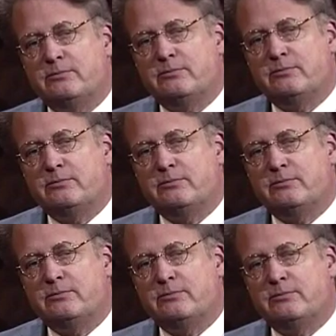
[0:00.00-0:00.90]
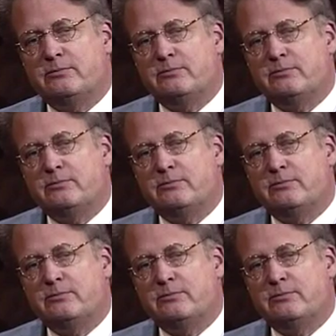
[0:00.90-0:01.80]

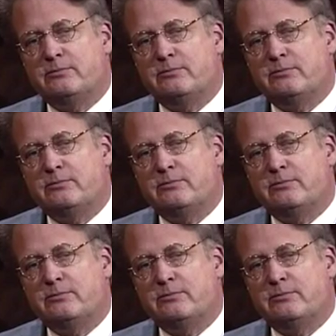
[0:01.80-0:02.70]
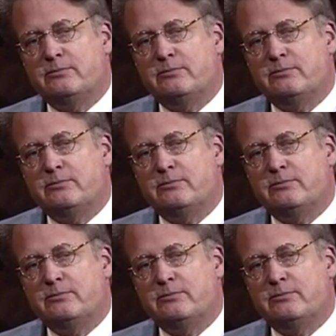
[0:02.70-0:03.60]

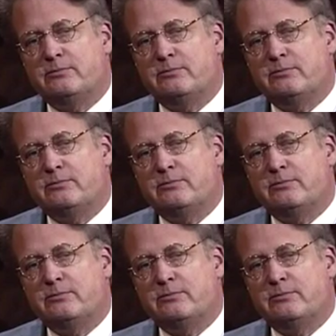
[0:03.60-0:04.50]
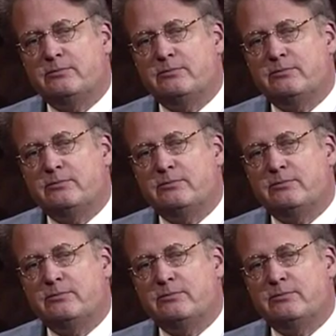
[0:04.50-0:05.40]
Nobody speaks.